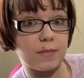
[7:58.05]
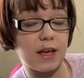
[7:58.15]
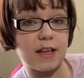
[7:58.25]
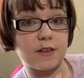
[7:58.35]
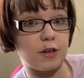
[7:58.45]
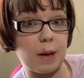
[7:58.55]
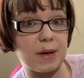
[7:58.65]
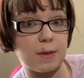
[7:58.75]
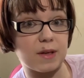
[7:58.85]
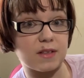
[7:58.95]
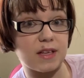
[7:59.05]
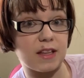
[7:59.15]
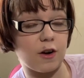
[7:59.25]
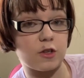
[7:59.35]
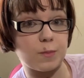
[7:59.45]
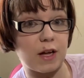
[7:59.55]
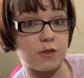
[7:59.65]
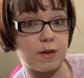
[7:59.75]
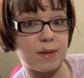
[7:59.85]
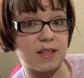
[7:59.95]
And they're not paying me to say that or
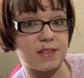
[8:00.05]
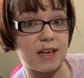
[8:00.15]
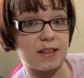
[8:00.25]
sponsoring me to say